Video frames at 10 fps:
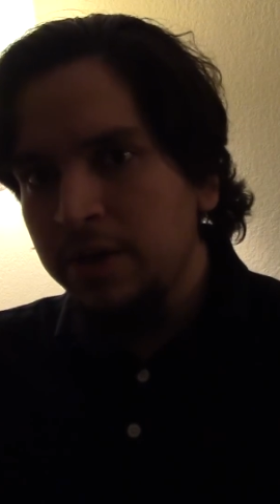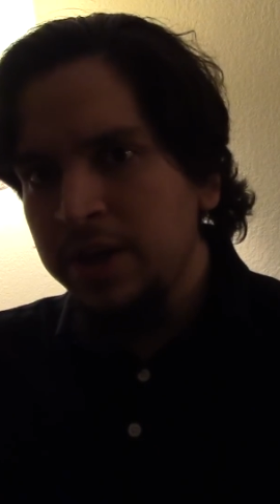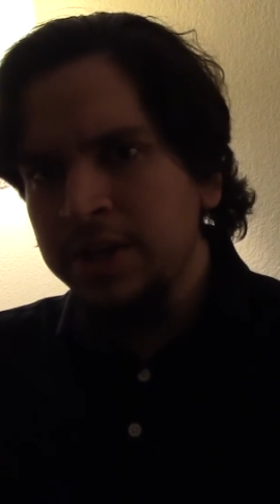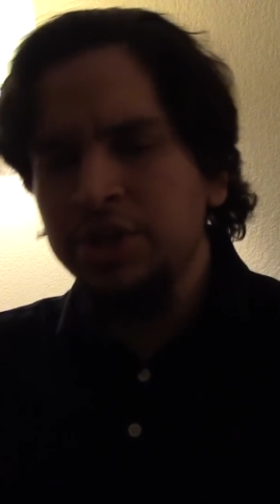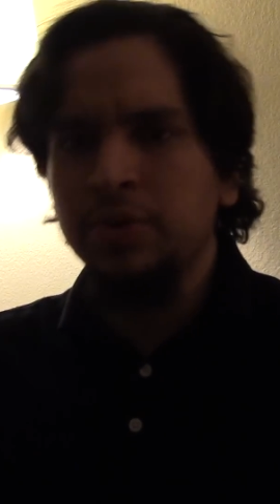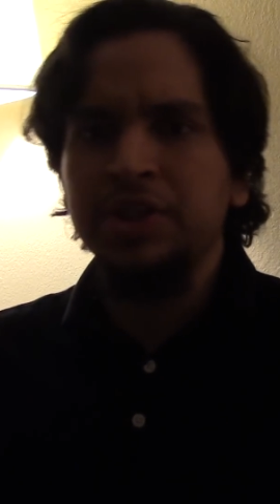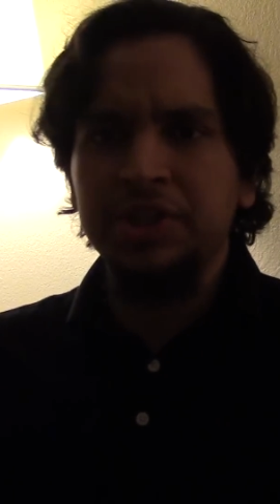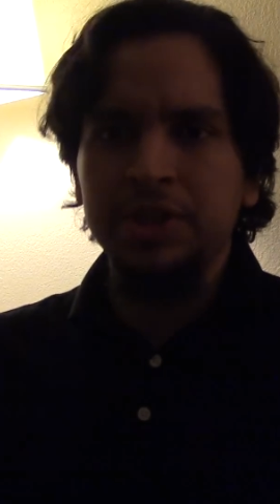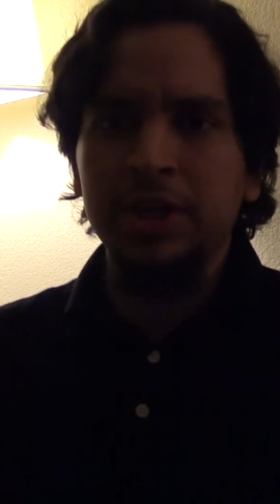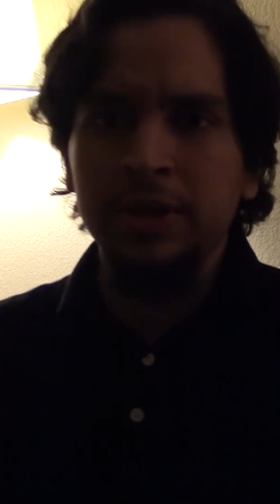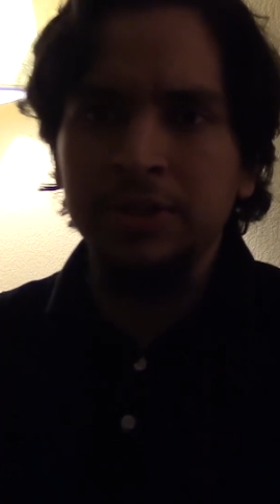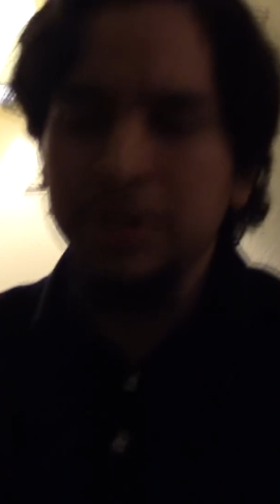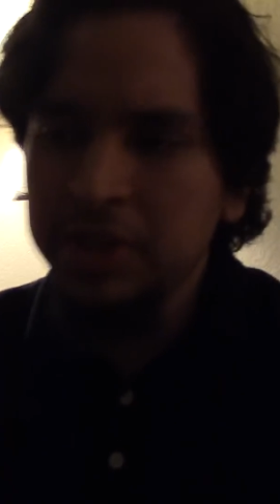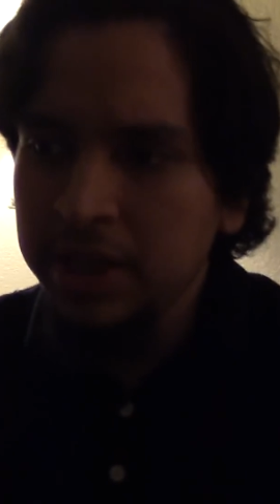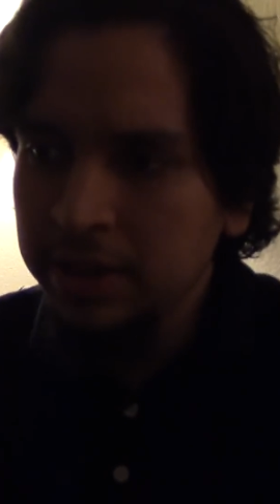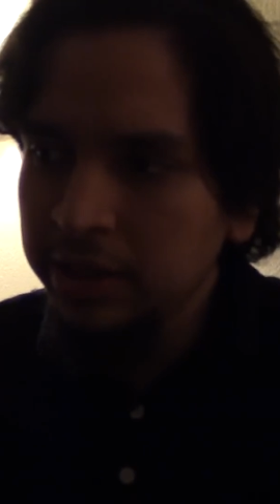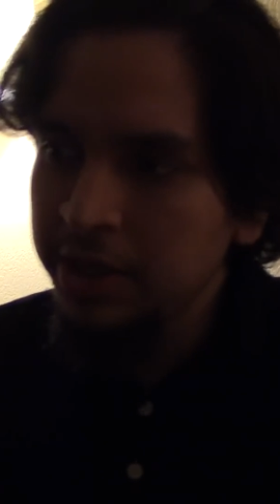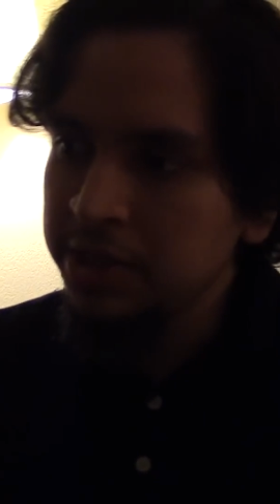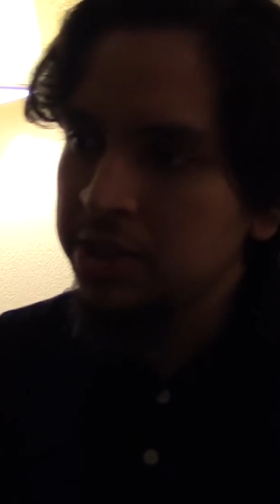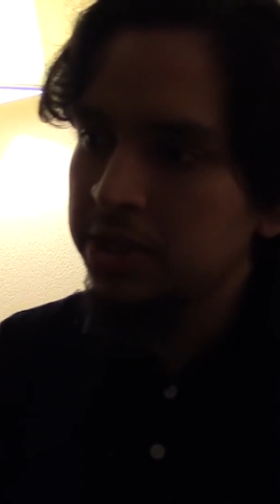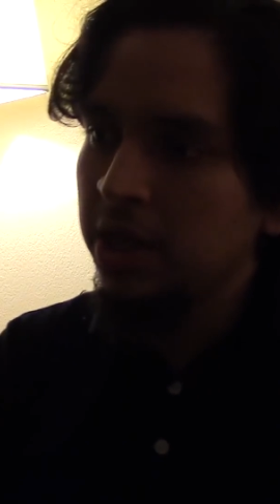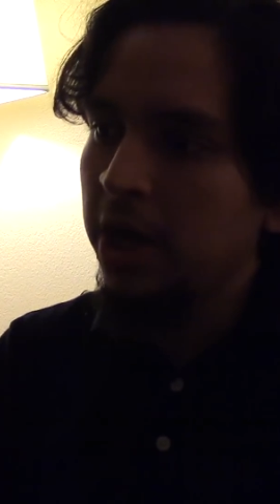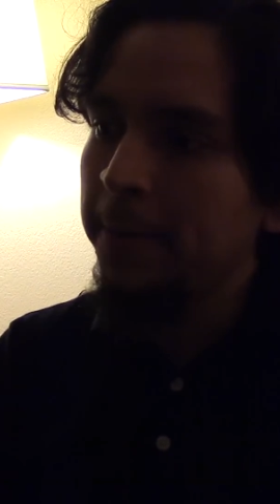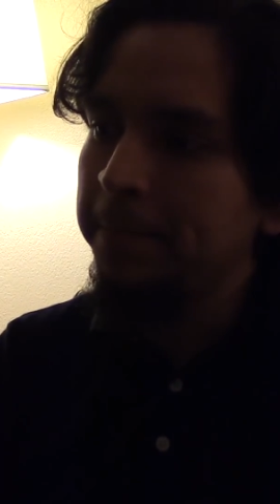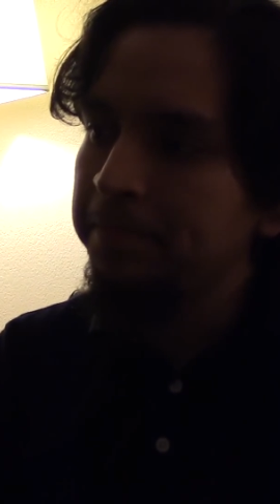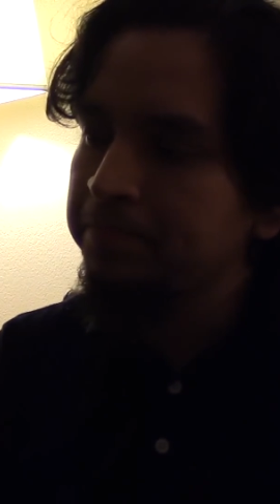interesting, to say the least. I